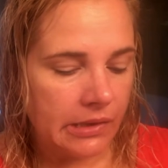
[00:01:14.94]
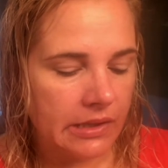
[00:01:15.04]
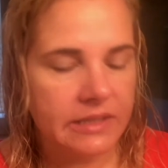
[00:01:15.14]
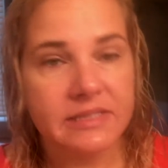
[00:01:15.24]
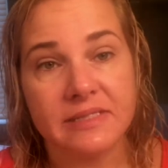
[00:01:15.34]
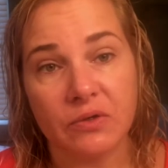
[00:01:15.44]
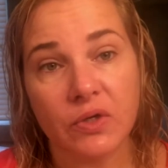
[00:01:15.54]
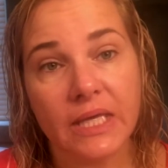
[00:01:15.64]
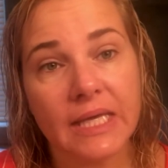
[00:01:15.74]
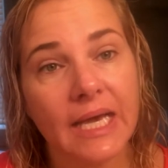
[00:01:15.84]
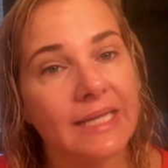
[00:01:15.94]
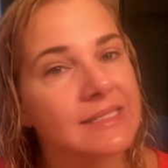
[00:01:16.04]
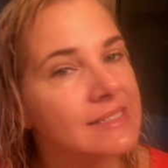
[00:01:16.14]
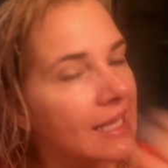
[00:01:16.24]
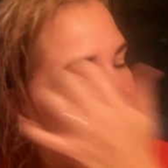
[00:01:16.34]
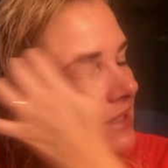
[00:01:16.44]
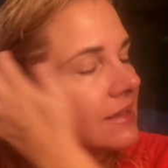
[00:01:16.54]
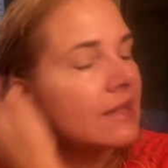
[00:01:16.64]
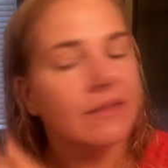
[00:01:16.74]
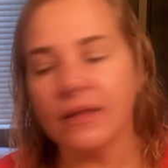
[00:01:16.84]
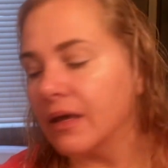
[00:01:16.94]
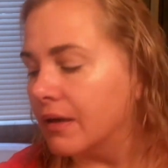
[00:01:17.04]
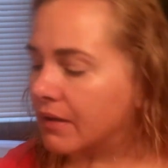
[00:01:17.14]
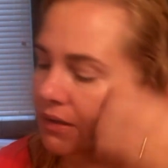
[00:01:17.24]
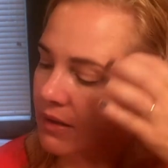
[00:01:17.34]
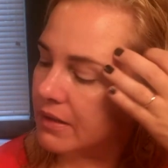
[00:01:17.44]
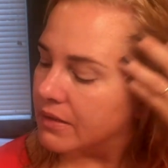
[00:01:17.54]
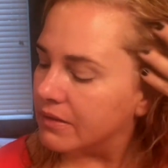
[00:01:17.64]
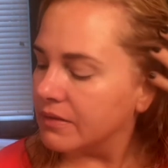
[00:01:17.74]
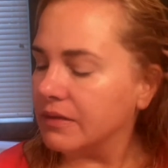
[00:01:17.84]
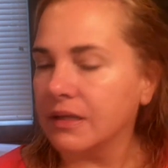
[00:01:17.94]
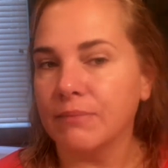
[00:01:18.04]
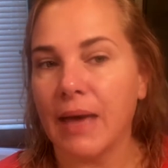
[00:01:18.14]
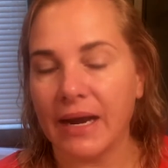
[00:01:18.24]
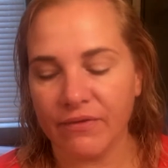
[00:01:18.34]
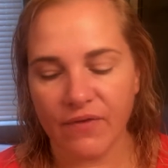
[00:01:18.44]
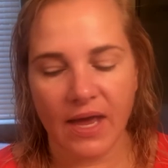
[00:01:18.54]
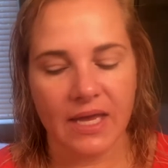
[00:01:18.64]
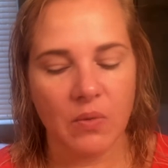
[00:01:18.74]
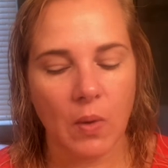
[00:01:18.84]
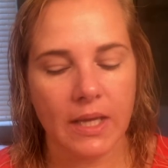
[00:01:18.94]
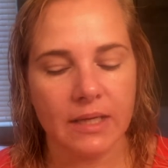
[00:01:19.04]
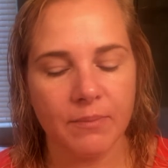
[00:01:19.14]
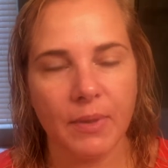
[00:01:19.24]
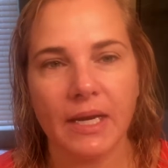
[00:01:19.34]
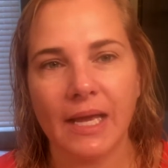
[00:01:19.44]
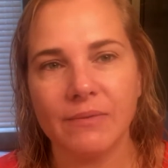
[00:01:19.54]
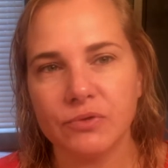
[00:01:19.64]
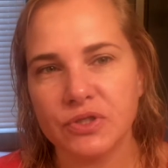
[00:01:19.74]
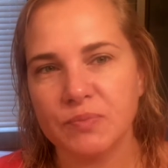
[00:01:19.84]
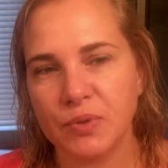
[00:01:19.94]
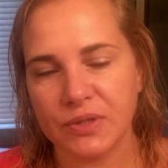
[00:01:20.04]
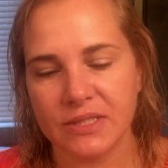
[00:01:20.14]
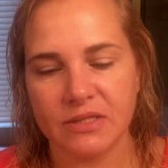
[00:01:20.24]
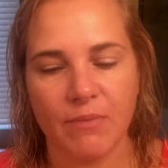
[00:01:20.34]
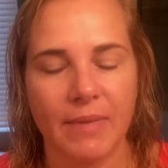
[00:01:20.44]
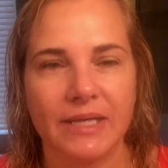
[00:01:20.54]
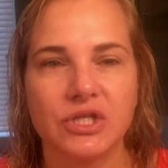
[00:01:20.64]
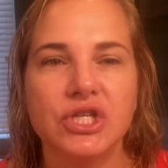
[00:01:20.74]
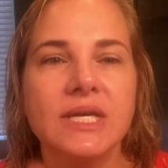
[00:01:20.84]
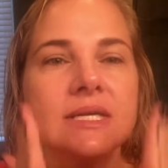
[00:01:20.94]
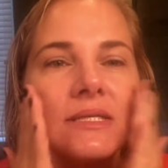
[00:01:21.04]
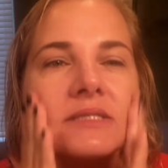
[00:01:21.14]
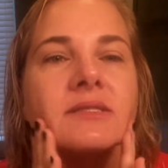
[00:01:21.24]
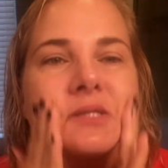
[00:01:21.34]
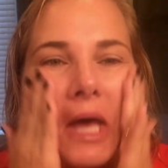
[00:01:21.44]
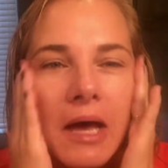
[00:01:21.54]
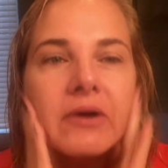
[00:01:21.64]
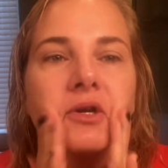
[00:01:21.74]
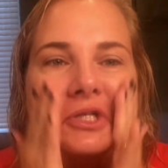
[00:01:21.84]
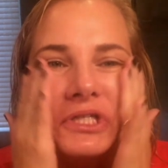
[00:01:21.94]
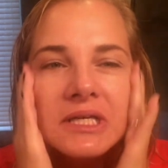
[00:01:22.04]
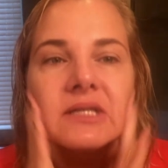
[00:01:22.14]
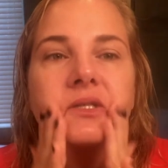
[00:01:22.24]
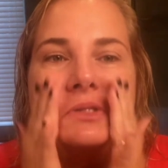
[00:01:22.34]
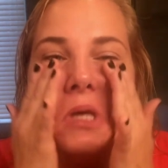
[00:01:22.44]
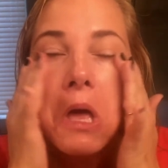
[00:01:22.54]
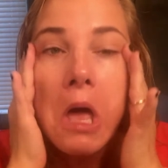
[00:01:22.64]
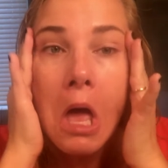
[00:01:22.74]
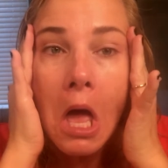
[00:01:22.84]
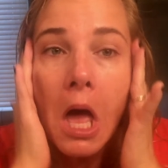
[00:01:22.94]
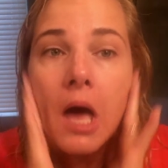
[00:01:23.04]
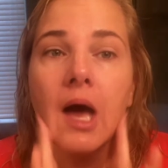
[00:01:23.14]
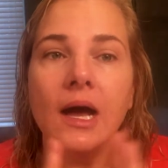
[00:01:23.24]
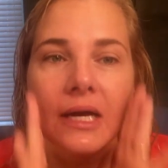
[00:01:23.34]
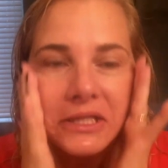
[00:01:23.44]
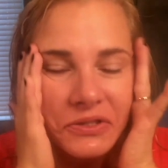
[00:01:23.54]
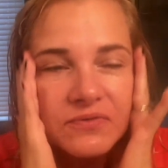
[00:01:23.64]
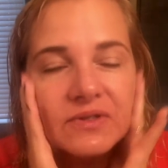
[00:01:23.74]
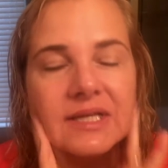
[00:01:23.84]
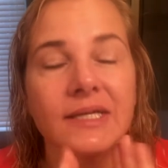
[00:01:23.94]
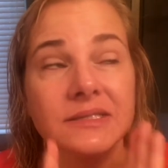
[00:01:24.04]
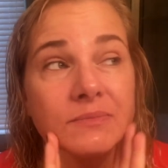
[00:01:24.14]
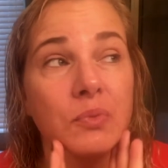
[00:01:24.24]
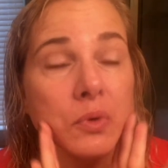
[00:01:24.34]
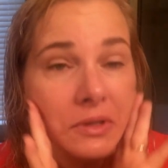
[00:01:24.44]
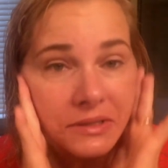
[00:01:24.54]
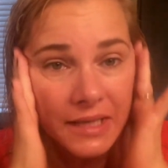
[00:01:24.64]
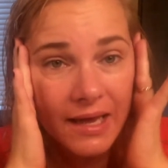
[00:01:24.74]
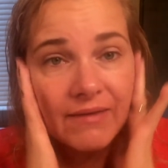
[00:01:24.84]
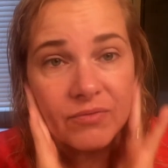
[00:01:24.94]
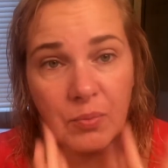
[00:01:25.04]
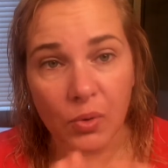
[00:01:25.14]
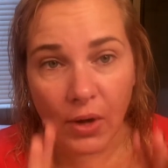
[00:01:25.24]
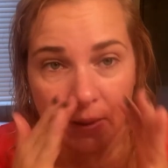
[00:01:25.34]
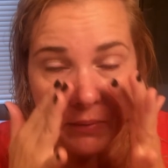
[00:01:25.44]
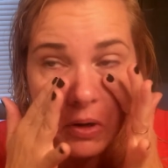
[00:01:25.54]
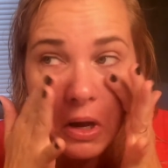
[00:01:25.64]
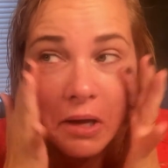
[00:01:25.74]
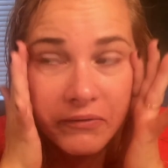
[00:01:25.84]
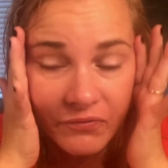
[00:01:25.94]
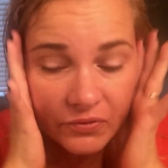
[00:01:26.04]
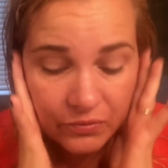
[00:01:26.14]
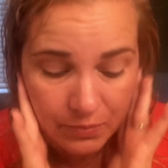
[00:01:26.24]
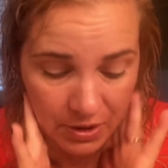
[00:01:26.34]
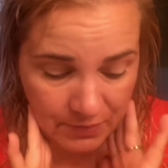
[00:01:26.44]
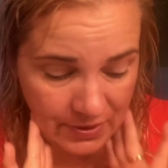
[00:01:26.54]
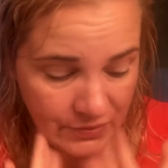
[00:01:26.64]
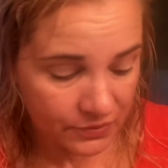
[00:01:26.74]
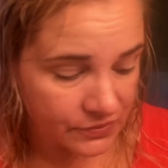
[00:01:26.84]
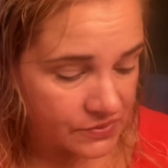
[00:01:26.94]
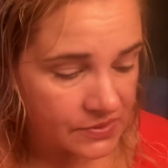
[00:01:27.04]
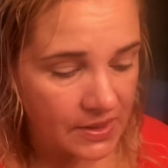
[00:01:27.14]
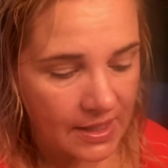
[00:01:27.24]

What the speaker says: silky, I'd say, than the mattifying one, but I will just put this on my cheeks, the outer cheeks. I do feel like it's important to have the primer on for Bare Minerals.